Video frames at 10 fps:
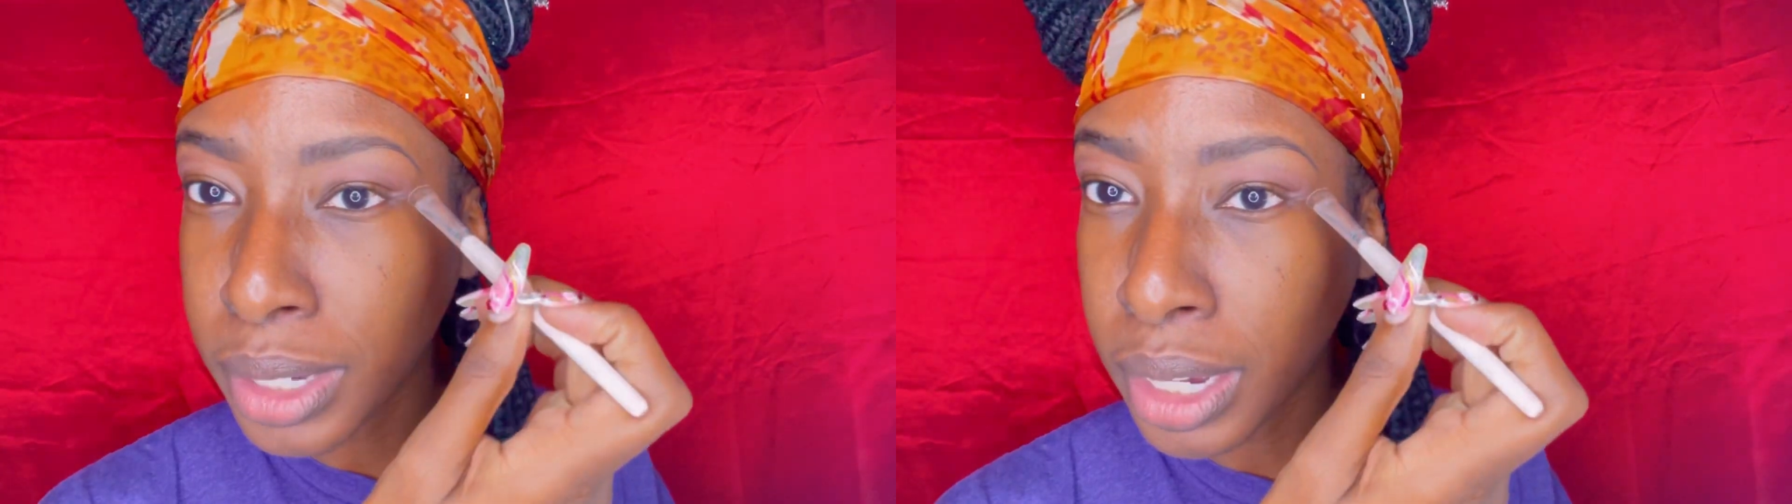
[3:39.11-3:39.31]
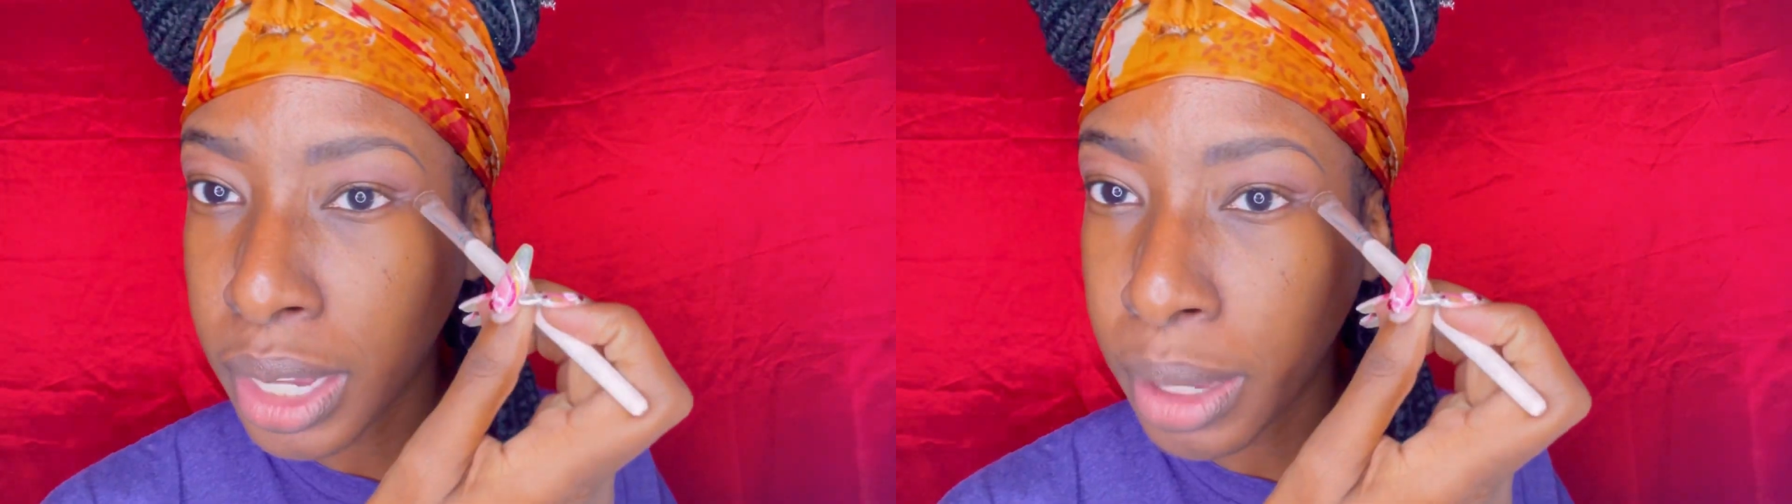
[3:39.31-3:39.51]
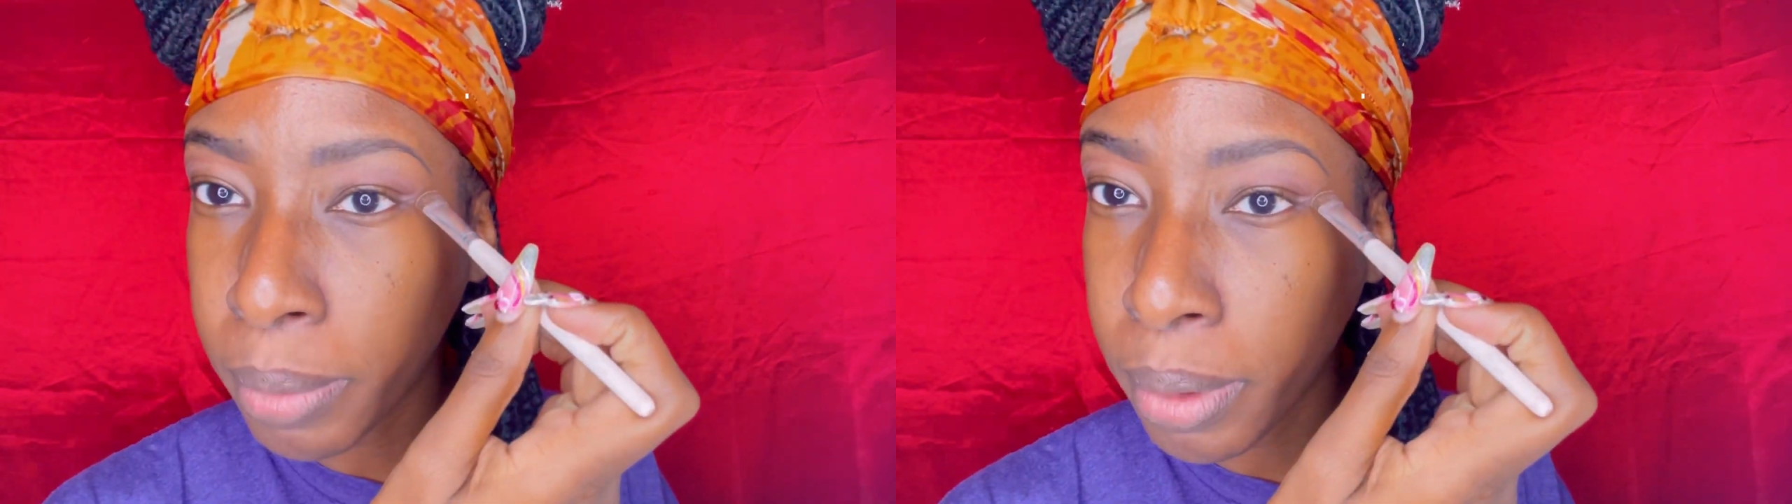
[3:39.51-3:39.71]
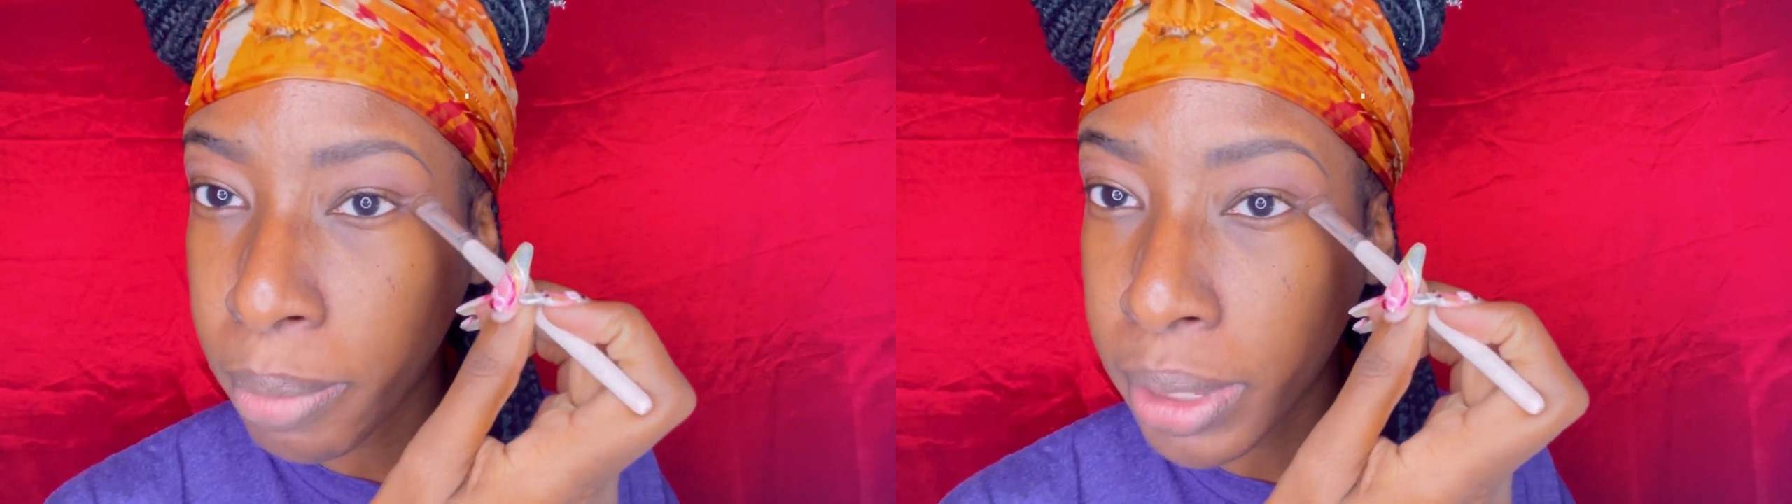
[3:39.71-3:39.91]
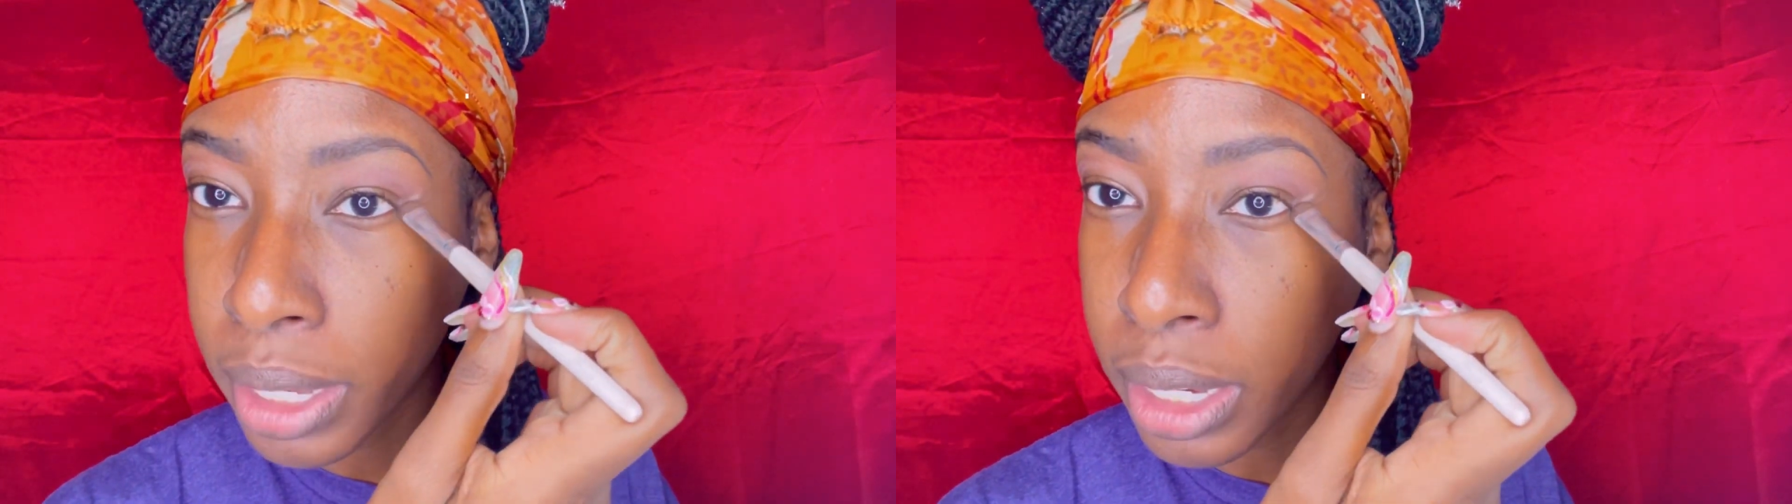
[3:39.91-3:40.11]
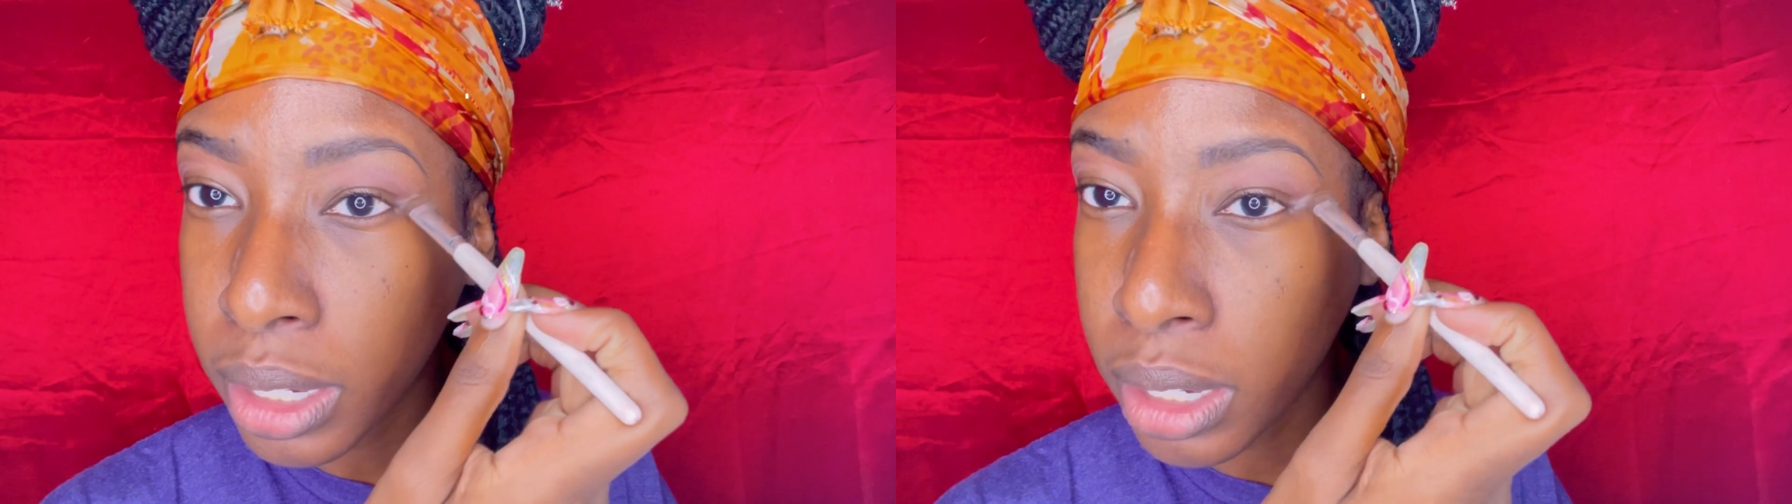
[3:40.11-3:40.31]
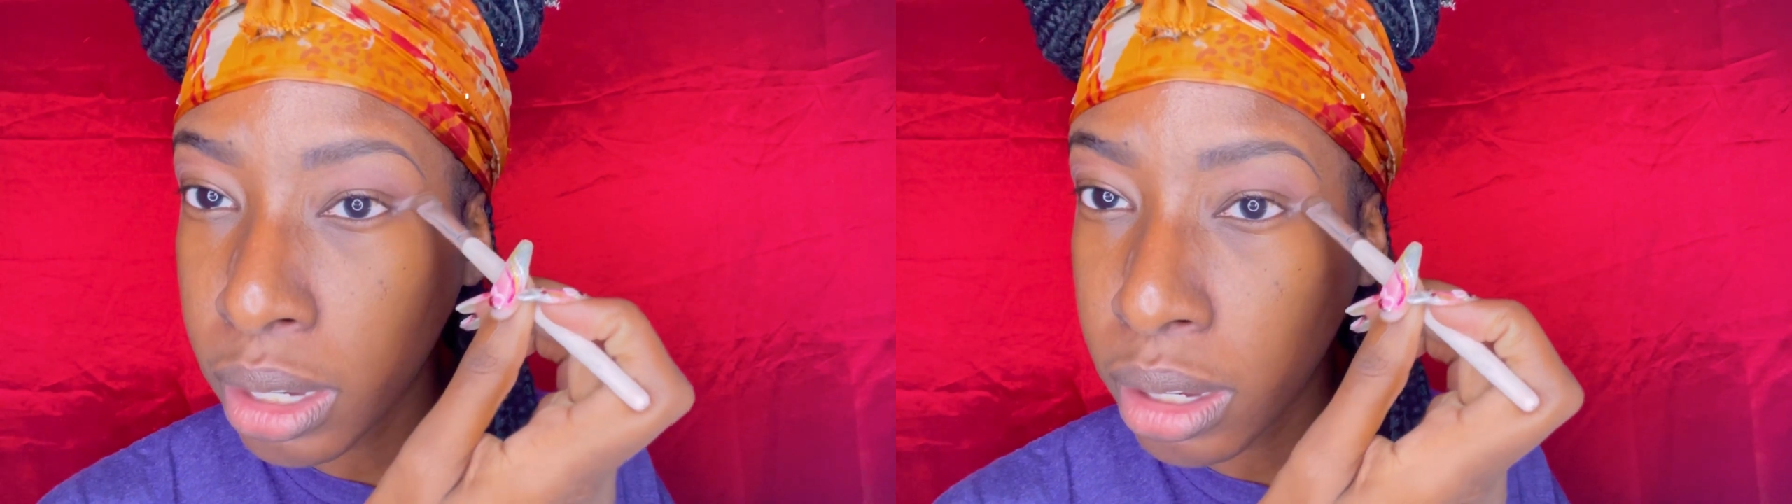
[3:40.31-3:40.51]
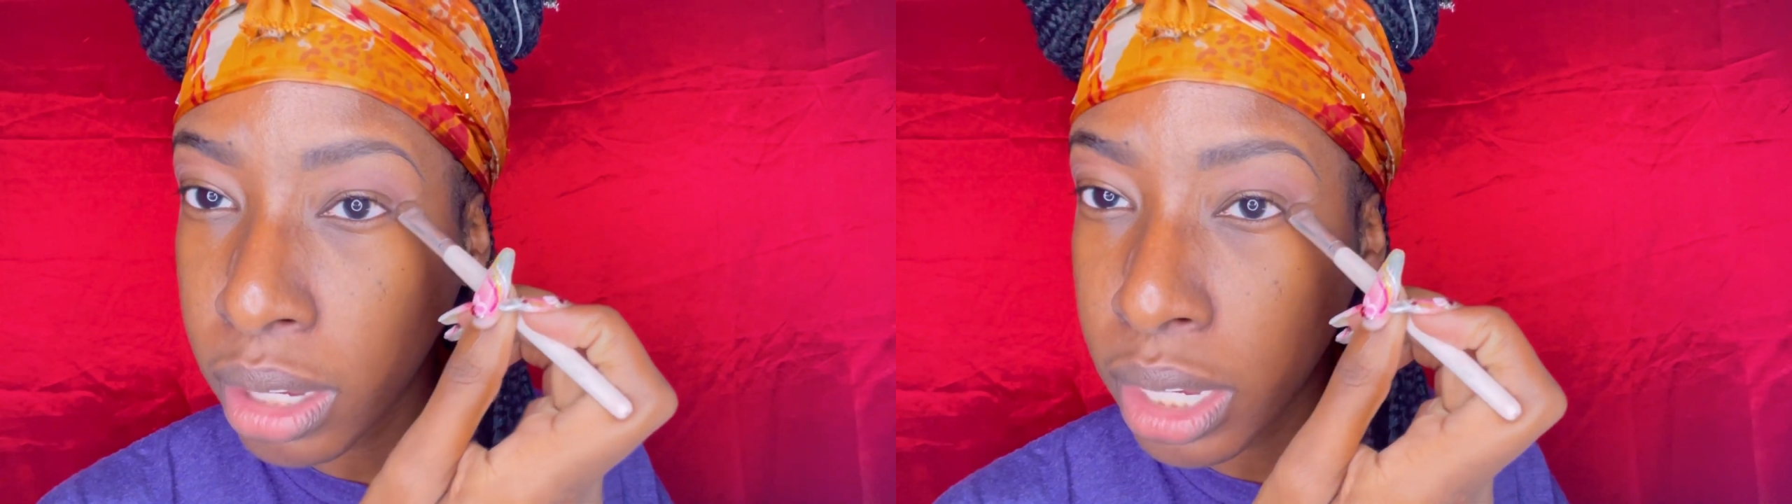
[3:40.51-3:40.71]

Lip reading: But no,